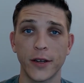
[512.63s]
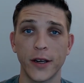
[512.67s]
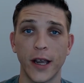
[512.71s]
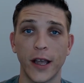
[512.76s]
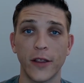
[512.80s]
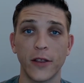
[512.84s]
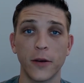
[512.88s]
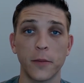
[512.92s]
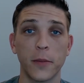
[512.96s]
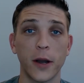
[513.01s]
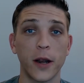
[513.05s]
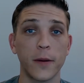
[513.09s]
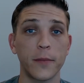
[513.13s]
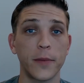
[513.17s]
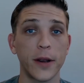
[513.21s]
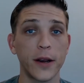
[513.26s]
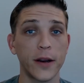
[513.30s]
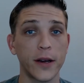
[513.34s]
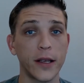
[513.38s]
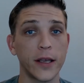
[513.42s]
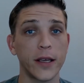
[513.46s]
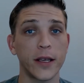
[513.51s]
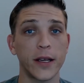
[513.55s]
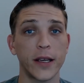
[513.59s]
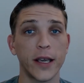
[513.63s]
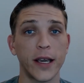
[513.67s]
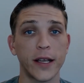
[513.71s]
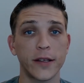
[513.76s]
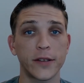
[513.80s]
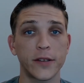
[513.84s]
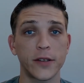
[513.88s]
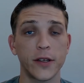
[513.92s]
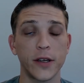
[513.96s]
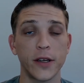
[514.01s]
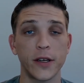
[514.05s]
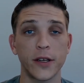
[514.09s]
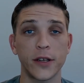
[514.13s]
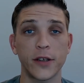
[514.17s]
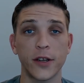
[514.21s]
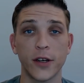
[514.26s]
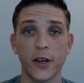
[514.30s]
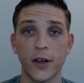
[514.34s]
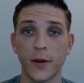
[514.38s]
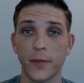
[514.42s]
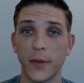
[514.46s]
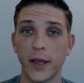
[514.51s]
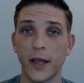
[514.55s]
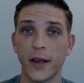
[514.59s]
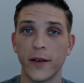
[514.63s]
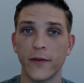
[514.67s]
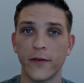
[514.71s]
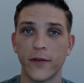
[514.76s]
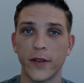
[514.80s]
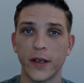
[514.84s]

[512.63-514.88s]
and the barbarian gets to determine if